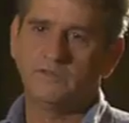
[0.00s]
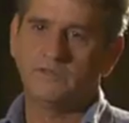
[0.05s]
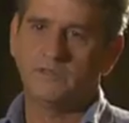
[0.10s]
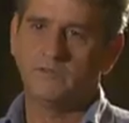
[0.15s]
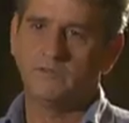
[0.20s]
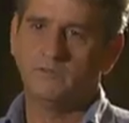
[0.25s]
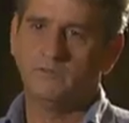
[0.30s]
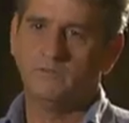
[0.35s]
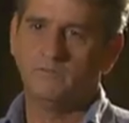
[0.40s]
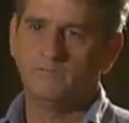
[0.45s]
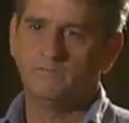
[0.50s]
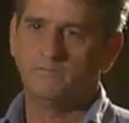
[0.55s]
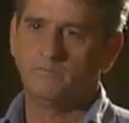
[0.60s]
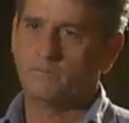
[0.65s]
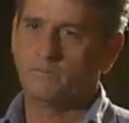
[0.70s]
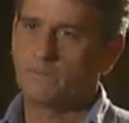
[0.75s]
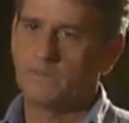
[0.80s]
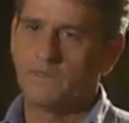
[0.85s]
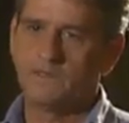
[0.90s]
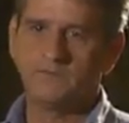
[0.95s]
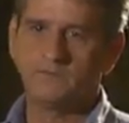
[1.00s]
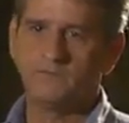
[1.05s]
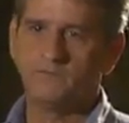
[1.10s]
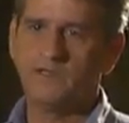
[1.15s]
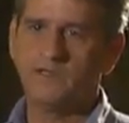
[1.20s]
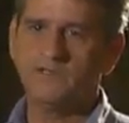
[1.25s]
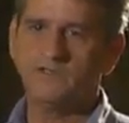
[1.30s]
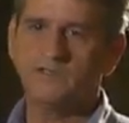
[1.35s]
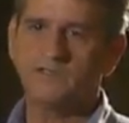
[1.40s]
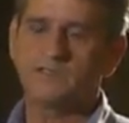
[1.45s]
so it's
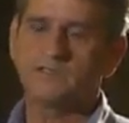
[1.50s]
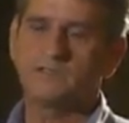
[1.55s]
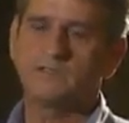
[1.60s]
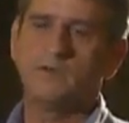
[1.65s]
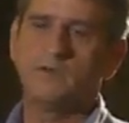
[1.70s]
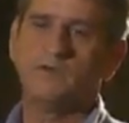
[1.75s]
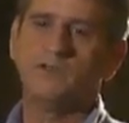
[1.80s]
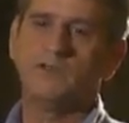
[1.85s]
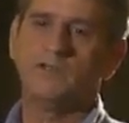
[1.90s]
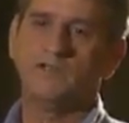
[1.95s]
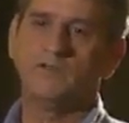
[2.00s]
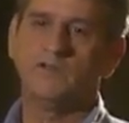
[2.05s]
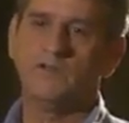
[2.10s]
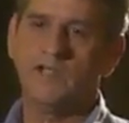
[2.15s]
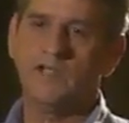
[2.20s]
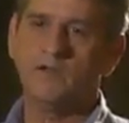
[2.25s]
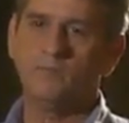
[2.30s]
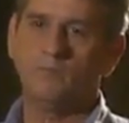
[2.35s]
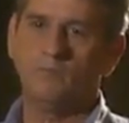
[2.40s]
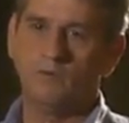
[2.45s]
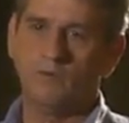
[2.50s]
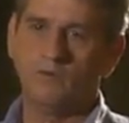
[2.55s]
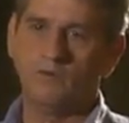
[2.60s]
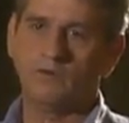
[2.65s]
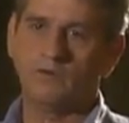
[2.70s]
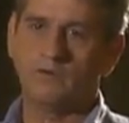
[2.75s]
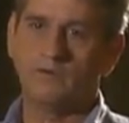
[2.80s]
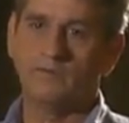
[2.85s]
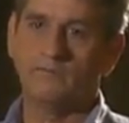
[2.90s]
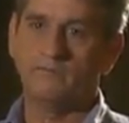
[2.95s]
really just started a
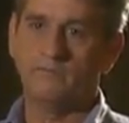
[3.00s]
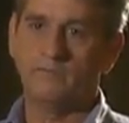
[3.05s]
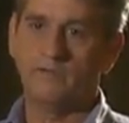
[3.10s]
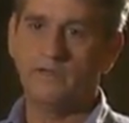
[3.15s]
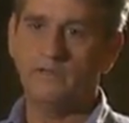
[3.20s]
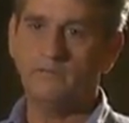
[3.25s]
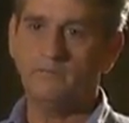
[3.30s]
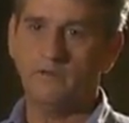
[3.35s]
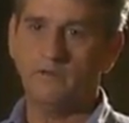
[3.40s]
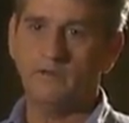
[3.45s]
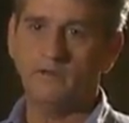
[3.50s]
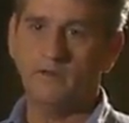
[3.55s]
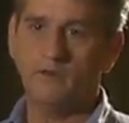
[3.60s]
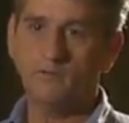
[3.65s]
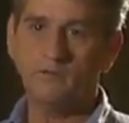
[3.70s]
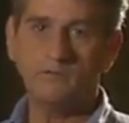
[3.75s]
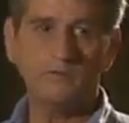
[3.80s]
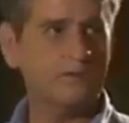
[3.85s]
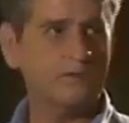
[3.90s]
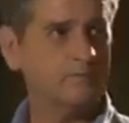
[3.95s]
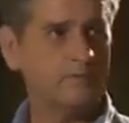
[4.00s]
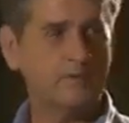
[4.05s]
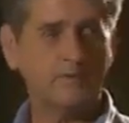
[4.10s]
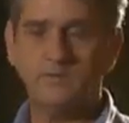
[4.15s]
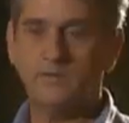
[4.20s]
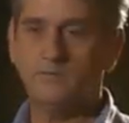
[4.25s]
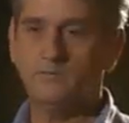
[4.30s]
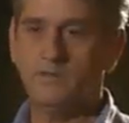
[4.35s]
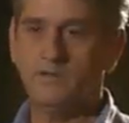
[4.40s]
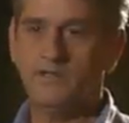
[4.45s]
network of people, local
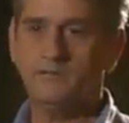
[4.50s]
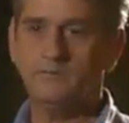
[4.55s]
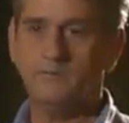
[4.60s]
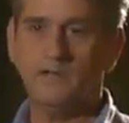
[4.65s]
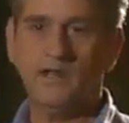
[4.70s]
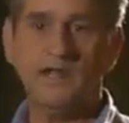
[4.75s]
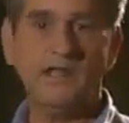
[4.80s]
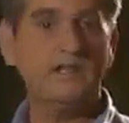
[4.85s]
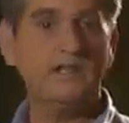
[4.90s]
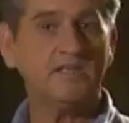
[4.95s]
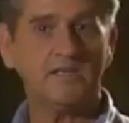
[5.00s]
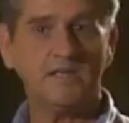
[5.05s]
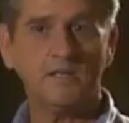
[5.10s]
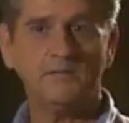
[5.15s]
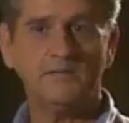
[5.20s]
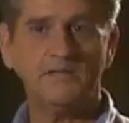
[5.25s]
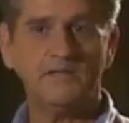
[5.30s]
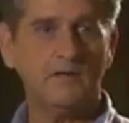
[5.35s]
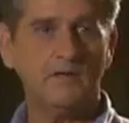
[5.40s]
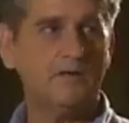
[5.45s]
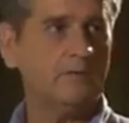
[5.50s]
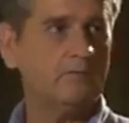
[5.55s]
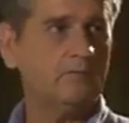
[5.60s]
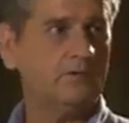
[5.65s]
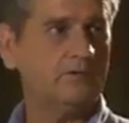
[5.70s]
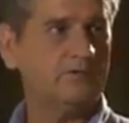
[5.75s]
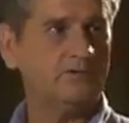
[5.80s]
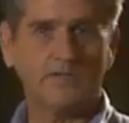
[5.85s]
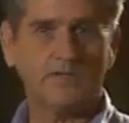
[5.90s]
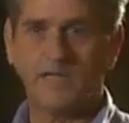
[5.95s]
community people. And some of the other
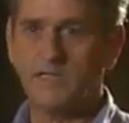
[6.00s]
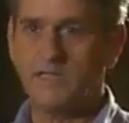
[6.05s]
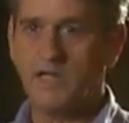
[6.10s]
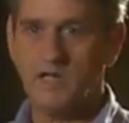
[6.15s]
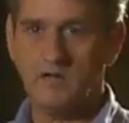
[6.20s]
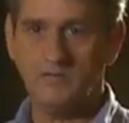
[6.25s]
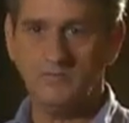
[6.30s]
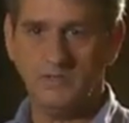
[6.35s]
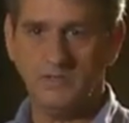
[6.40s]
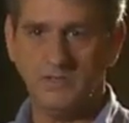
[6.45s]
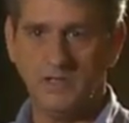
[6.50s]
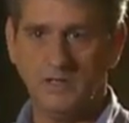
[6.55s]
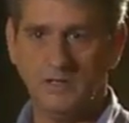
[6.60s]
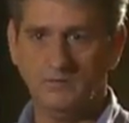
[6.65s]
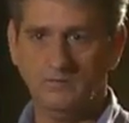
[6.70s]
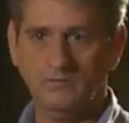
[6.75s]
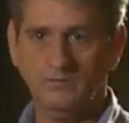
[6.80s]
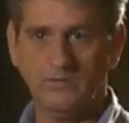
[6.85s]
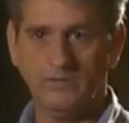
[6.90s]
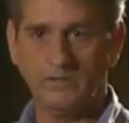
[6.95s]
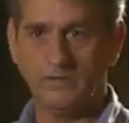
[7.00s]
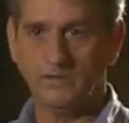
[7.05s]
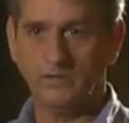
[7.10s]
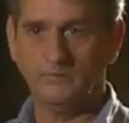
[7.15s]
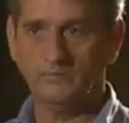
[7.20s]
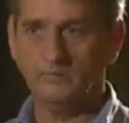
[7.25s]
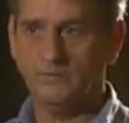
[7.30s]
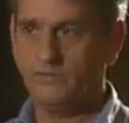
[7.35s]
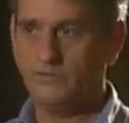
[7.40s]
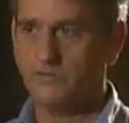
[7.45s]
ones stayed on, you know. The
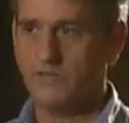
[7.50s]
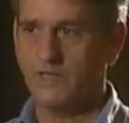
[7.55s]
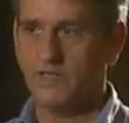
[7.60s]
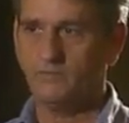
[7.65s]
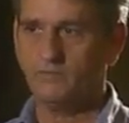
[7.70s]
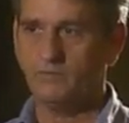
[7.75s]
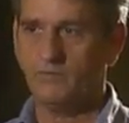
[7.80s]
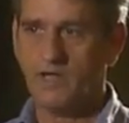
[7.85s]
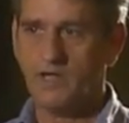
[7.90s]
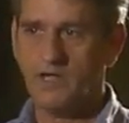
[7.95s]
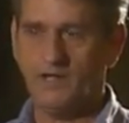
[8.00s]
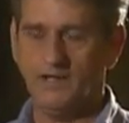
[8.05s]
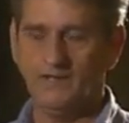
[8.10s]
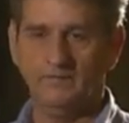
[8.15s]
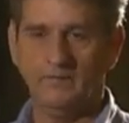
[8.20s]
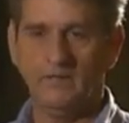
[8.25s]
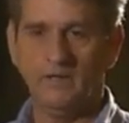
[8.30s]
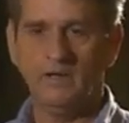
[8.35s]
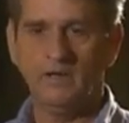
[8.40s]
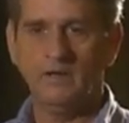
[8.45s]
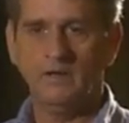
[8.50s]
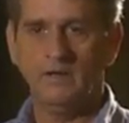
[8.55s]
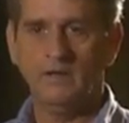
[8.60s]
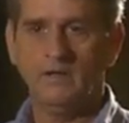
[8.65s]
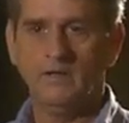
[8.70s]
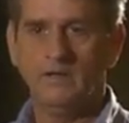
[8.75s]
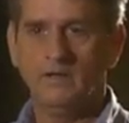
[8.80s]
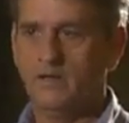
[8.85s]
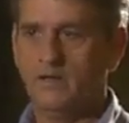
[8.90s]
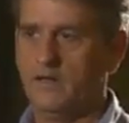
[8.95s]
good ones stayed around.
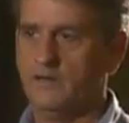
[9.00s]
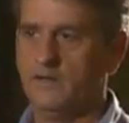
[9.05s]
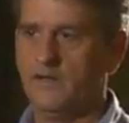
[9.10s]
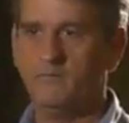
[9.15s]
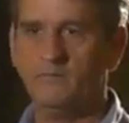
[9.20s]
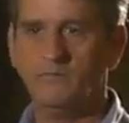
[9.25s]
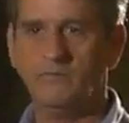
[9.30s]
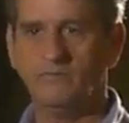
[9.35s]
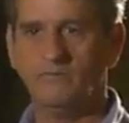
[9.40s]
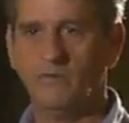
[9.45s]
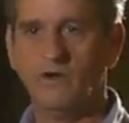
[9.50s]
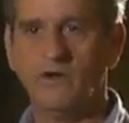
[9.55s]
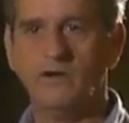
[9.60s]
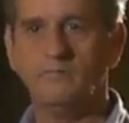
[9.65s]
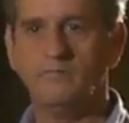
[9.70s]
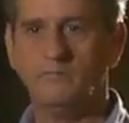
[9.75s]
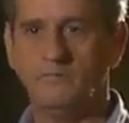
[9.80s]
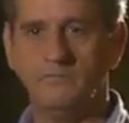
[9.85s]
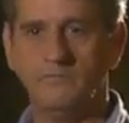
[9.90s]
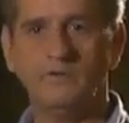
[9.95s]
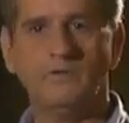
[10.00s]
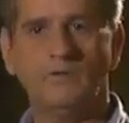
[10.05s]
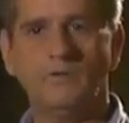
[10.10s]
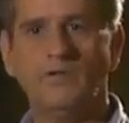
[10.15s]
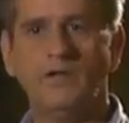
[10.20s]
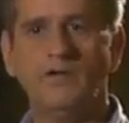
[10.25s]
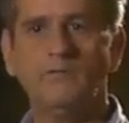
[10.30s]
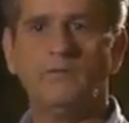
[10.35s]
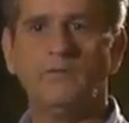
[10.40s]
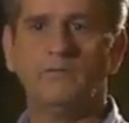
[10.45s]
And they were very, you
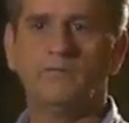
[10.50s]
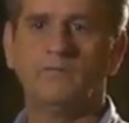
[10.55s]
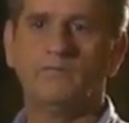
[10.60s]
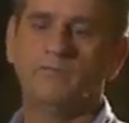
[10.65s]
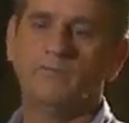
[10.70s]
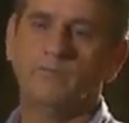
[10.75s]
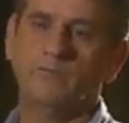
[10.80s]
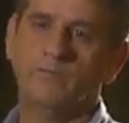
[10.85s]
know, they were